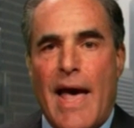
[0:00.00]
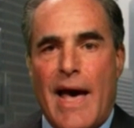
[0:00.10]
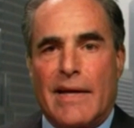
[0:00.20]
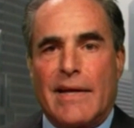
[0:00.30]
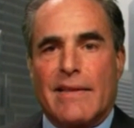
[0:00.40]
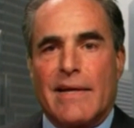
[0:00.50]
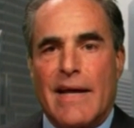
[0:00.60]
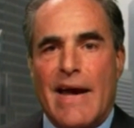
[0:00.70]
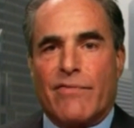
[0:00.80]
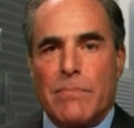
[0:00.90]
and
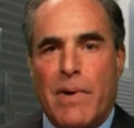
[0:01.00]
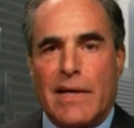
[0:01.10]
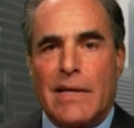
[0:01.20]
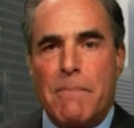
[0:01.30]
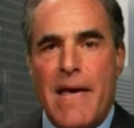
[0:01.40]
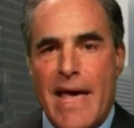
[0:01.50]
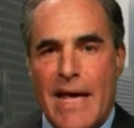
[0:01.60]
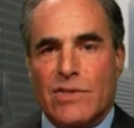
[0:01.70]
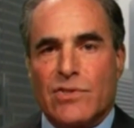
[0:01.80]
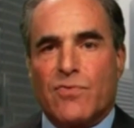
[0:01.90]
then everybody
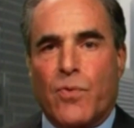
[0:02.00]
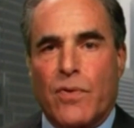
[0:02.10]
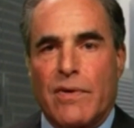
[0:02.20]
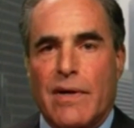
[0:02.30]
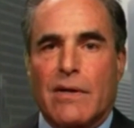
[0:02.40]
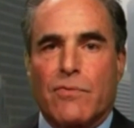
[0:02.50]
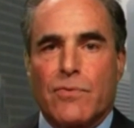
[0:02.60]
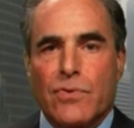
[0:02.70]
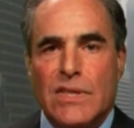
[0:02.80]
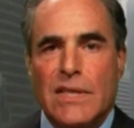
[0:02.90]
pays for their
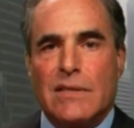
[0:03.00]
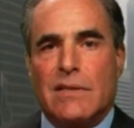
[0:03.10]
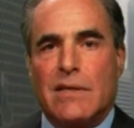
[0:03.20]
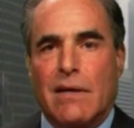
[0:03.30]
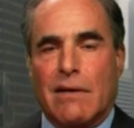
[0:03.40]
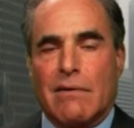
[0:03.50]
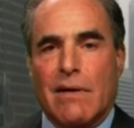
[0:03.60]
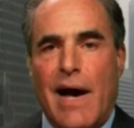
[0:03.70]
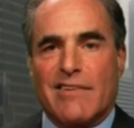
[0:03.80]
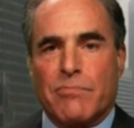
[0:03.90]
routine care
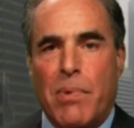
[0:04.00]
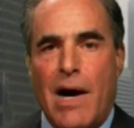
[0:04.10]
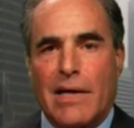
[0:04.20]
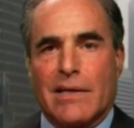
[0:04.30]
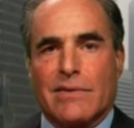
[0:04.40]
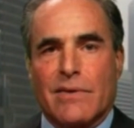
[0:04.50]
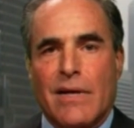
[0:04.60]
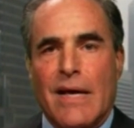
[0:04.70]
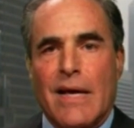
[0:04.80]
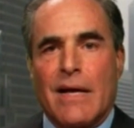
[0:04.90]
out of pocket.
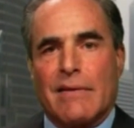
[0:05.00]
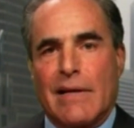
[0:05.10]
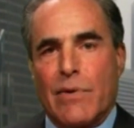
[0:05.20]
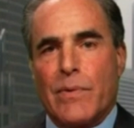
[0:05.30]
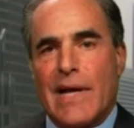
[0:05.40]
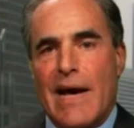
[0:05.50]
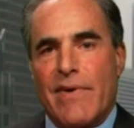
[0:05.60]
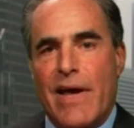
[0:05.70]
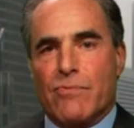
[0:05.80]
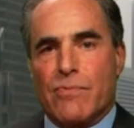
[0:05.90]
Then we would
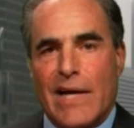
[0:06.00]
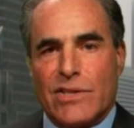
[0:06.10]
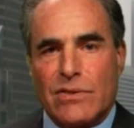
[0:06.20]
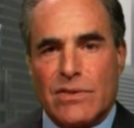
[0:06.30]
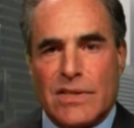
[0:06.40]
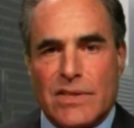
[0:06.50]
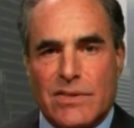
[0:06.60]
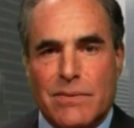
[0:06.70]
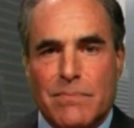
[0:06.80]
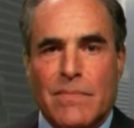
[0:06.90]
have a rational
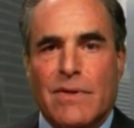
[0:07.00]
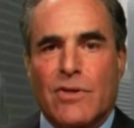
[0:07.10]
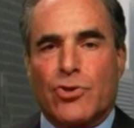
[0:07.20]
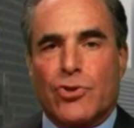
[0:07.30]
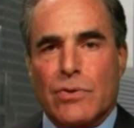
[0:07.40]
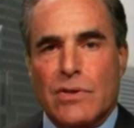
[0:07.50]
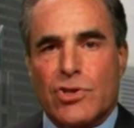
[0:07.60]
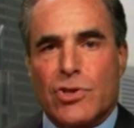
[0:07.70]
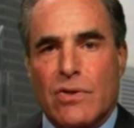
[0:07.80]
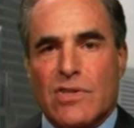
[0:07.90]
system, true
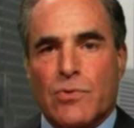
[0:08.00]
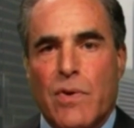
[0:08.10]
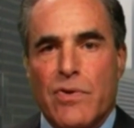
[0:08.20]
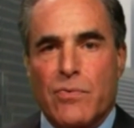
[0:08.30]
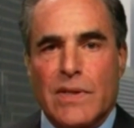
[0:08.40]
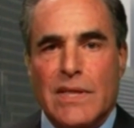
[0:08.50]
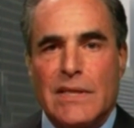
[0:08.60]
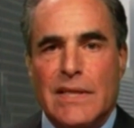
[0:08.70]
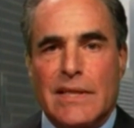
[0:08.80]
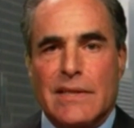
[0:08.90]
insurance when you
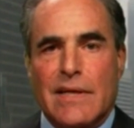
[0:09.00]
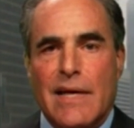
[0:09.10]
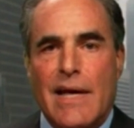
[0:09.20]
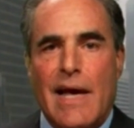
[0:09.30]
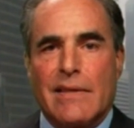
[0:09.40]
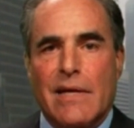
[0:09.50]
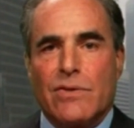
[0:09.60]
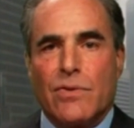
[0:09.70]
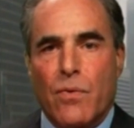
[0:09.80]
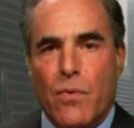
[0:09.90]
really need it, and
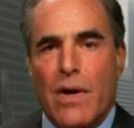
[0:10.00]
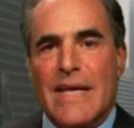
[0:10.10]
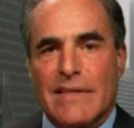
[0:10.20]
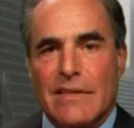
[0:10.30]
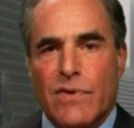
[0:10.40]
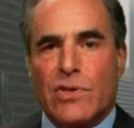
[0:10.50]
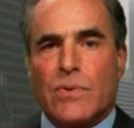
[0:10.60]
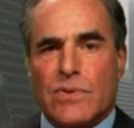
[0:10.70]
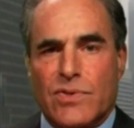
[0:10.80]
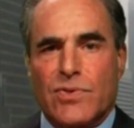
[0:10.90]
then individuals